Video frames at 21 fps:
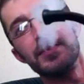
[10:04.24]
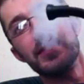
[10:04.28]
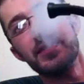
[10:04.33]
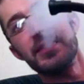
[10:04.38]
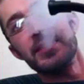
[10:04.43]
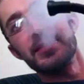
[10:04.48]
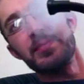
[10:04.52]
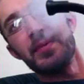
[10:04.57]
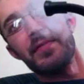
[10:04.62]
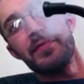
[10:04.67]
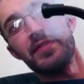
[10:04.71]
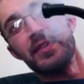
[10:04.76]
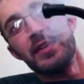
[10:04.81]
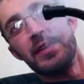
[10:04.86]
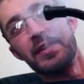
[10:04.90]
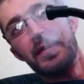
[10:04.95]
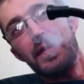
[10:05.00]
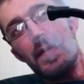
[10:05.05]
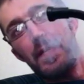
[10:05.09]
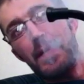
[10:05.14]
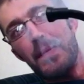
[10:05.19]
So that's my
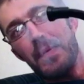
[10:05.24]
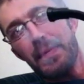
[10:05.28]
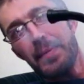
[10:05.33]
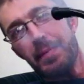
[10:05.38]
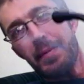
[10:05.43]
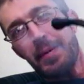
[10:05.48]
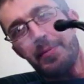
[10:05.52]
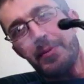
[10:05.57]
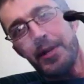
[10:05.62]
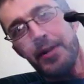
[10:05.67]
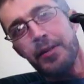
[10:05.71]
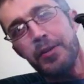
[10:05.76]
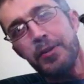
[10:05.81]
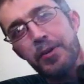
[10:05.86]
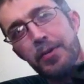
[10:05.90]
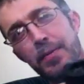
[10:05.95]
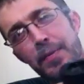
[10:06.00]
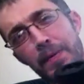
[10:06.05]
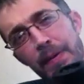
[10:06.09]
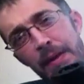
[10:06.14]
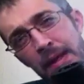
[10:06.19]
friend, my brother.